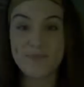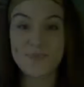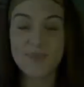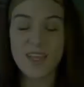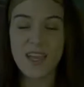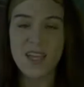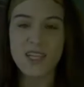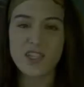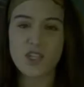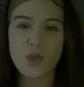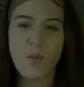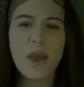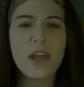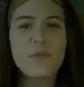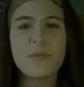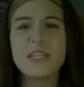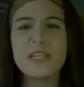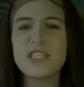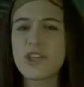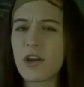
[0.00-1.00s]
So why do
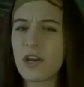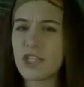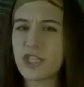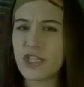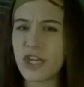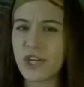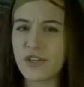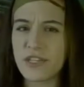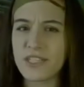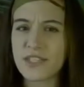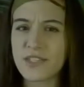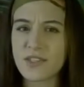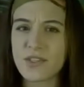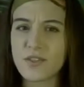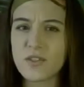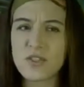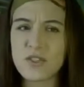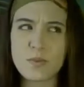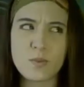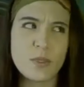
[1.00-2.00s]
we charge our
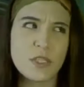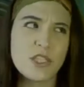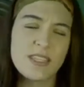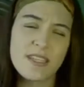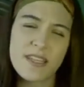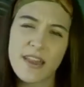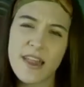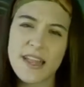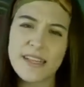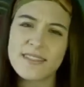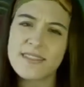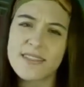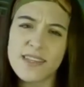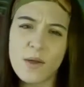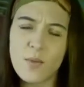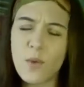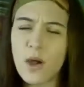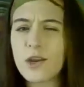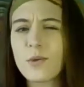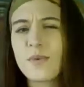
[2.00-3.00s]
crystals? We just cleanse
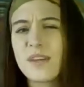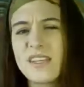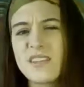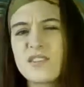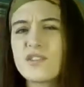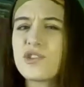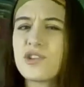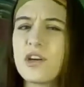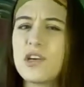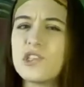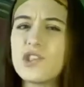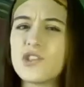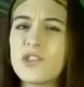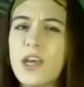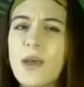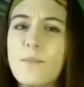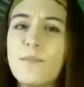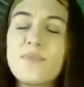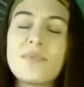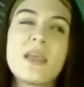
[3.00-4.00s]
them. Why do we need to charge
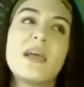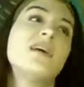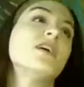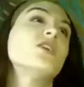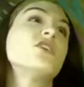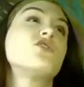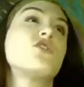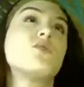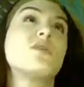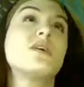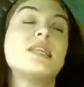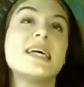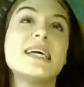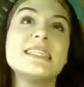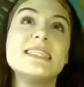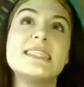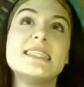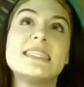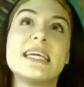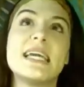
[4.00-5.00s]
them? So
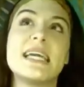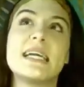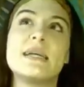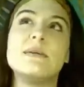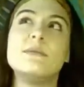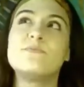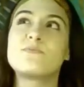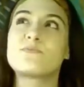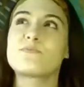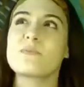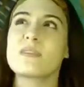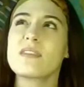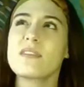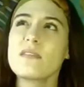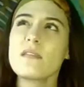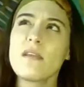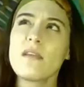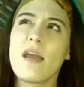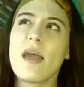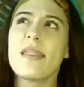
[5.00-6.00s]
cleansing,
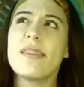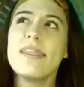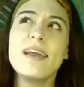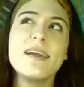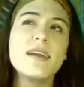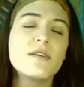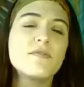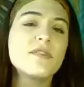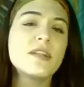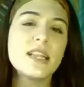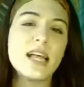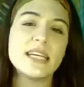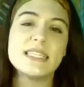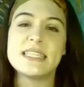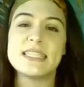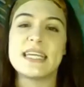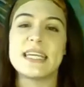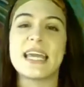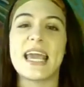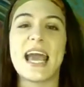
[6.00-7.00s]
think of
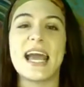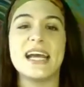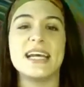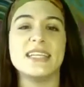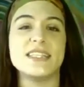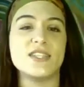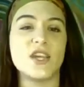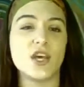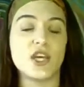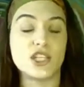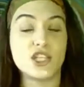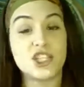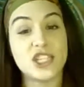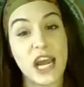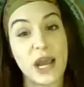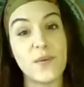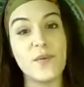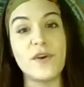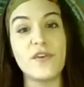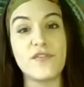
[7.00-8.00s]
cleansing as a
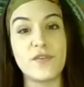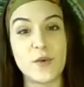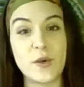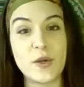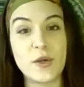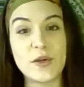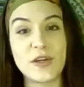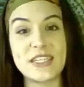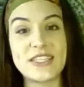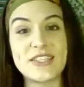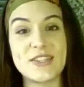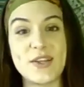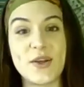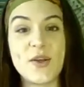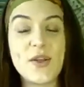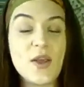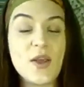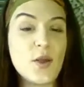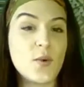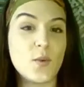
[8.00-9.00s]
shower for a crystal.
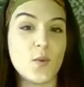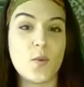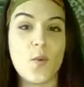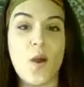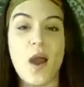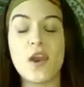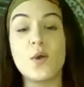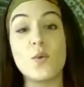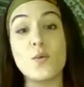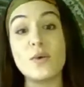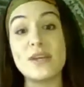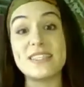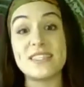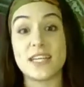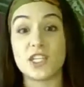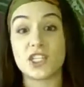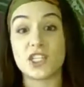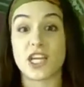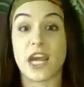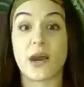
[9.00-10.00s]
Why do we
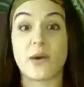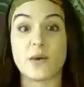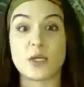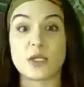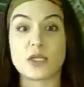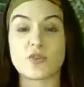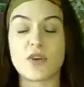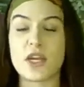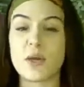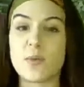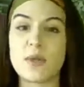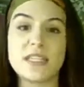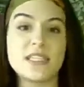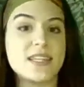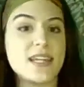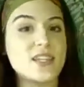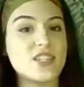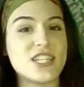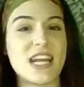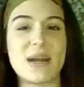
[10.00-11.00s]
take showers, right? We
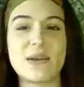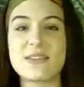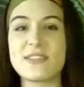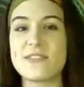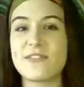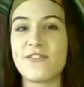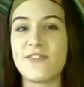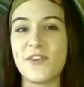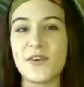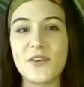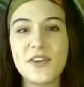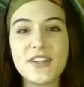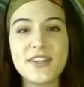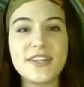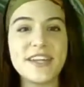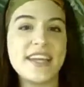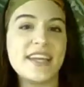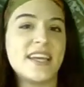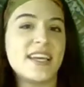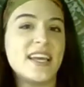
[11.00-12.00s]
take showers to feel
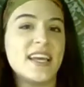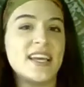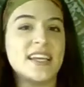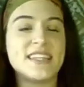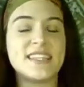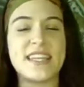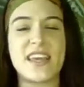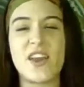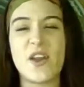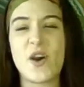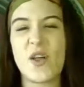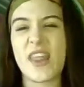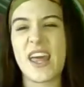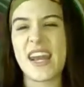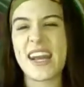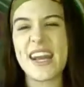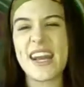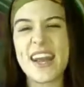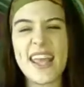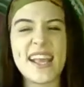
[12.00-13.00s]
clean, to get all
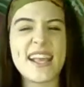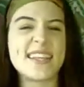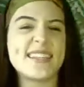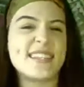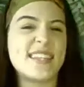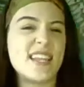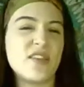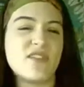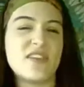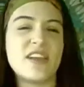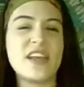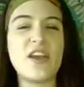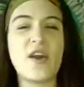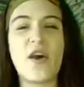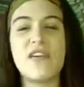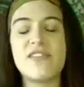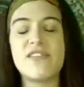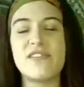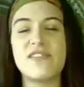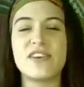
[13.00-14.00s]
that negativity
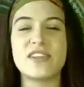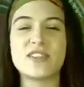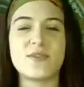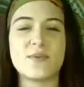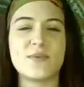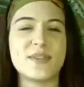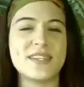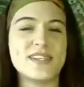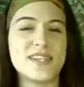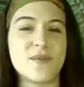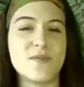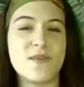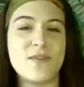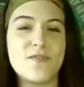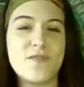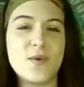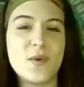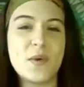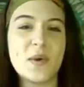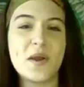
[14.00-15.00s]
off of us from the day
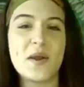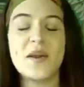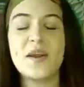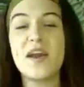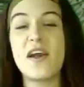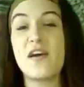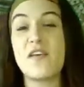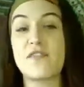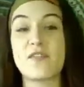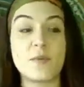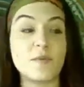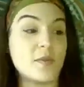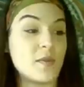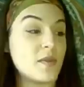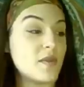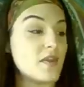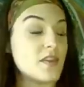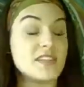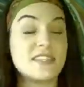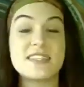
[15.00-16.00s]
before, from
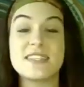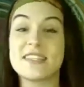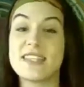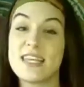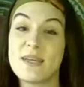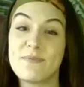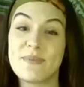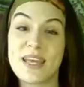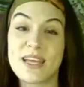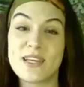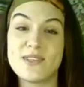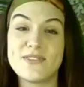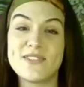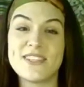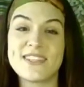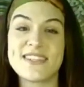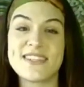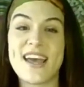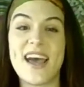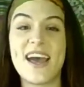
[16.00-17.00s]
the sleep that you
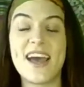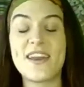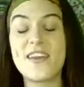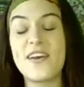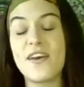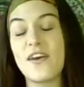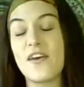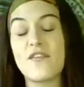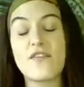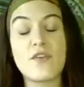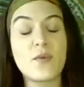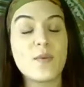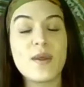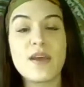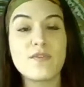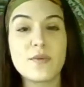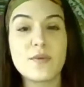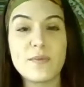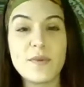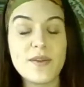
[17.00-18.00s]
just had, for
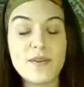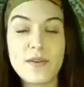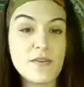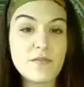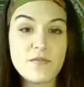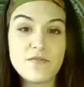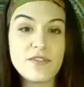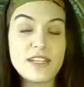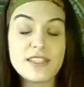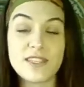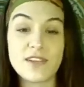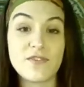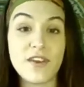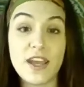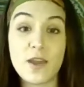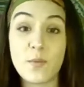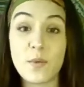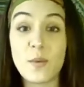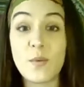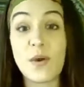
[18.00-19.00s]
whatever reason,
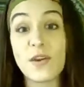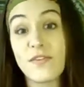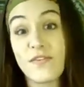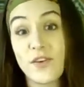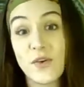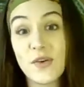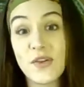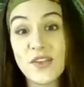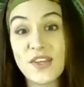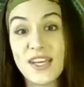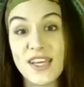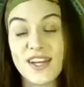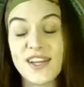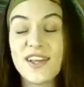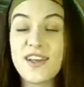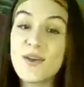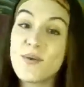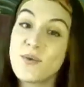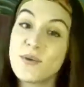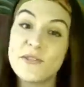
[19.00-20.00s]
right? We want to feel clean.
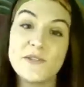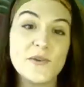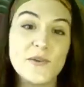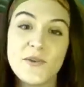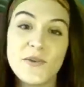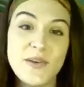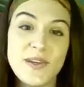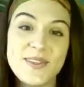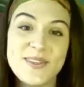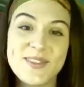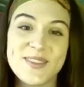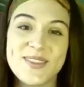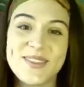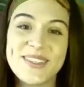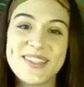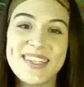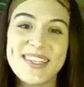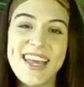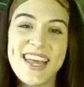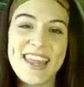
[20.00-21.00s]
Well, so do
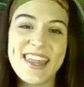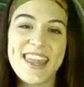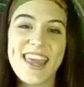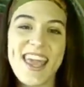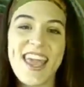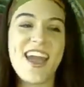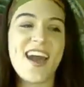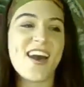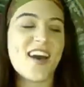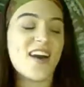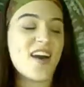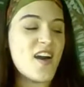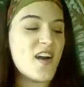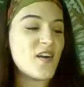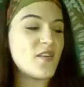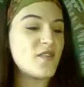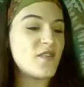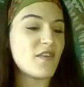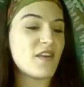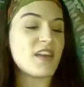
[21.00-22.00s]
crystals. Think
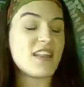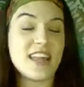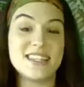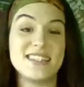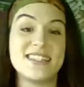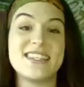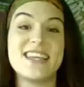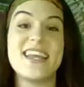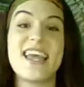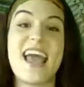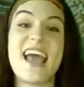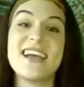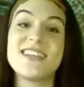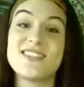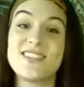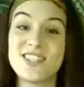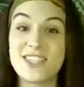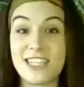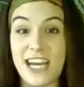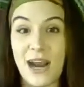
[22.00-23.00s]
of cleansing as
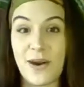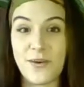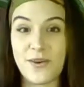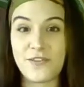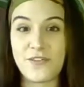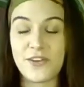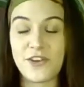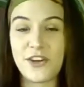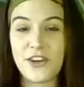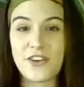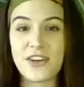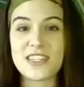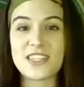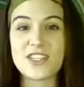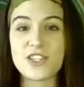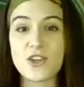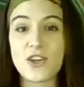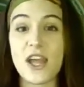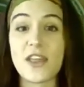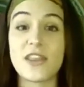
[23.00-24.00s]
a shower for your
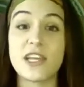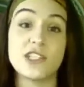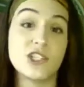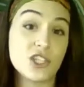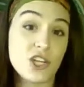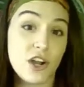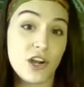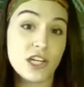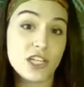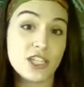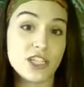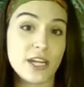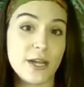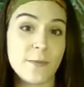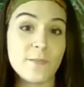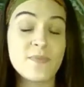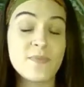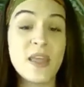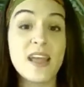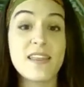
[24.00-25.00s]
crystal, and then charging,
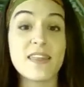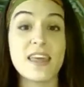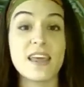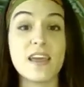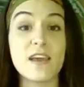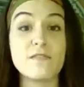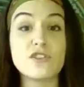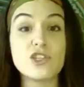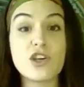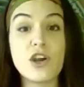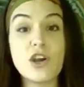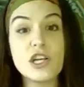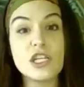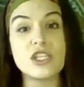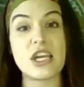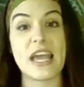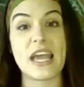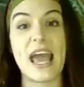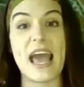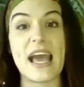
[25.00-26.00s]
think of
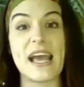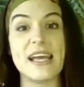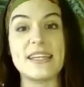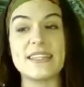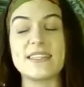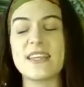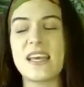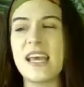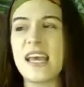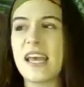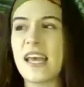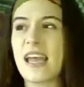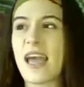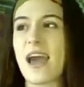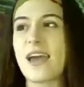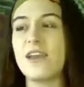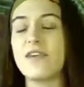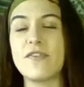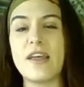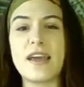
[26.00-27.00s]
charging as
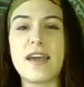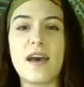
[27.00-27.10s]
kind of like